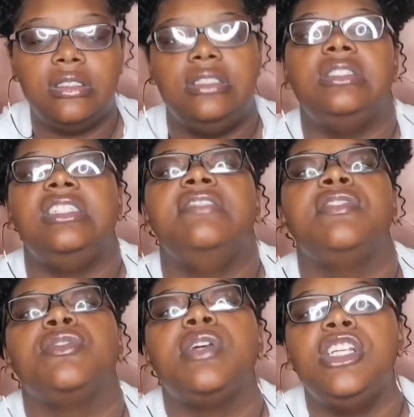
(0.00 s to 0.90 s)

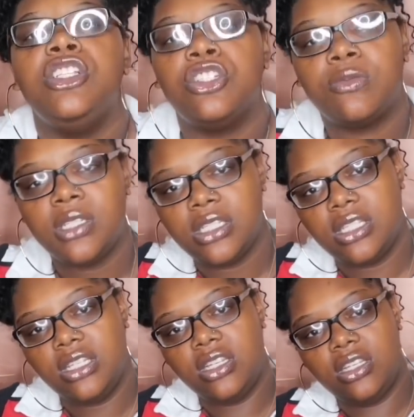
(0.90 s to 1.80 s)
living
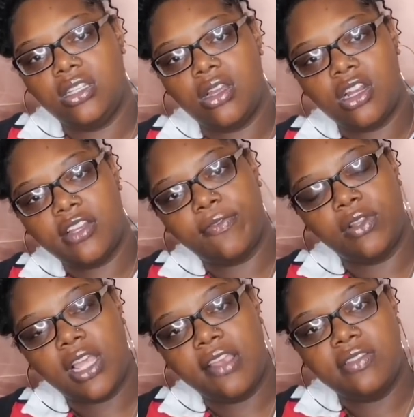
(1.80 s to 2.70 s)
arrangements and our
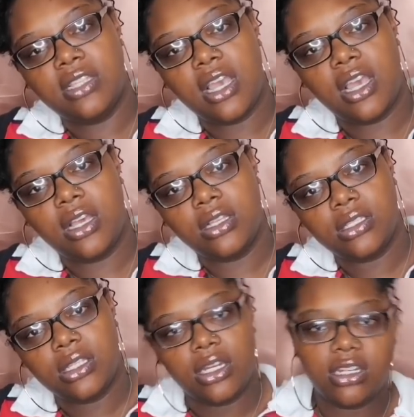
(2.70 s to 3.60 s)
different
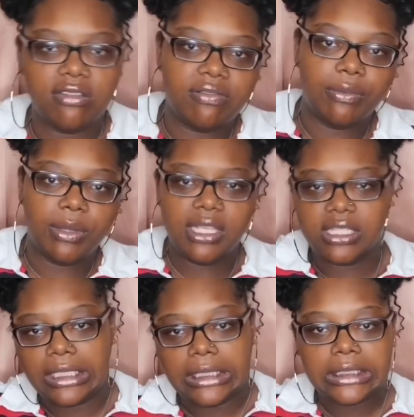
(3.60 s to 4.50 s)
lifestyles and our different
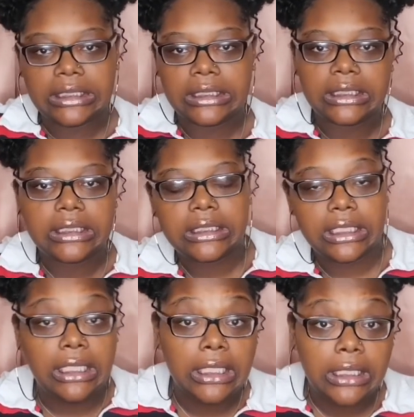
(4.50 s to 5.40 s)
ways of
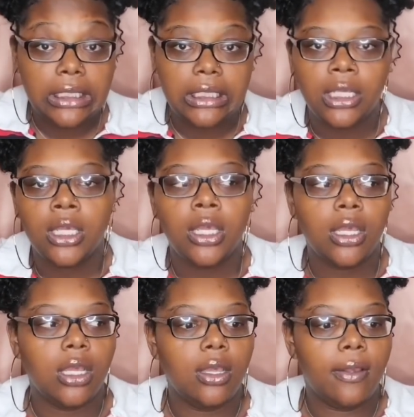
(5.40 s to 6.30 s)
cleaning.
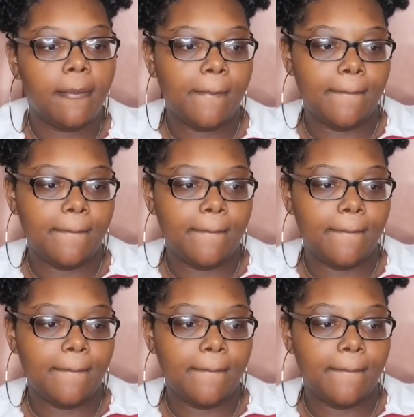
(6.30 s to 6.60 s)
I